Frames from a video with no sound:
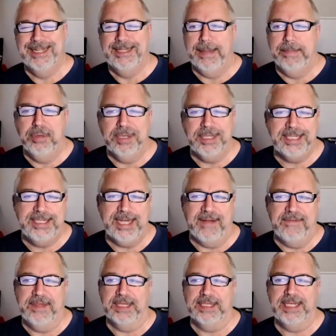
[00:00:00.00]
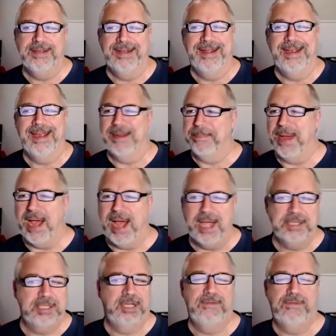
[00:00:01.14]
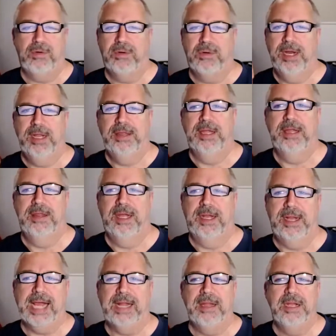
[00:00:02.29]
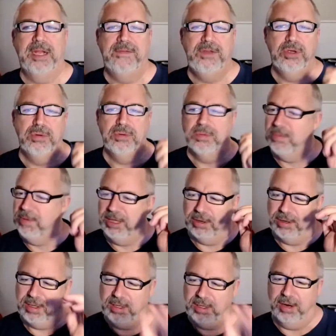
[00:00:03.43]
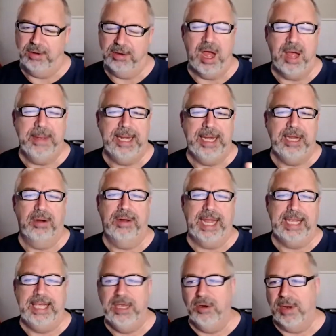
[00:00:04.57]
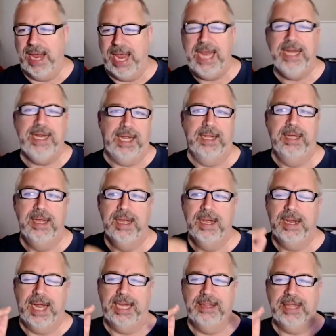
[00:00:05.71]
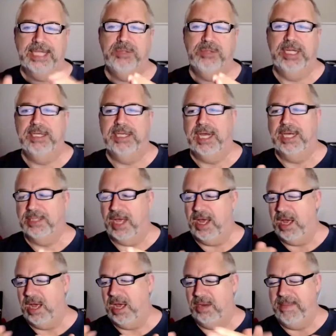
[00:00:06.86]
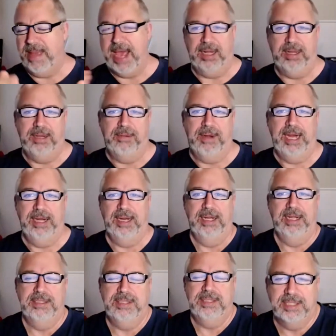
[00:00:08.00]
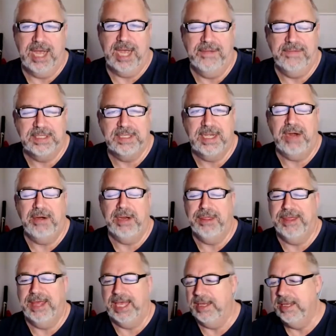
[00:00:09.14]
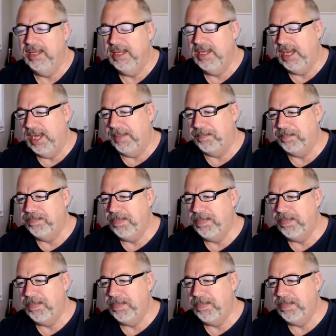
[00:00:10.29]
they put stuff that's either can get a positive or the, the likelihood of you either you know commenting or liking or hating like that's what it does automatically right and it's it's kind of a scary thing um,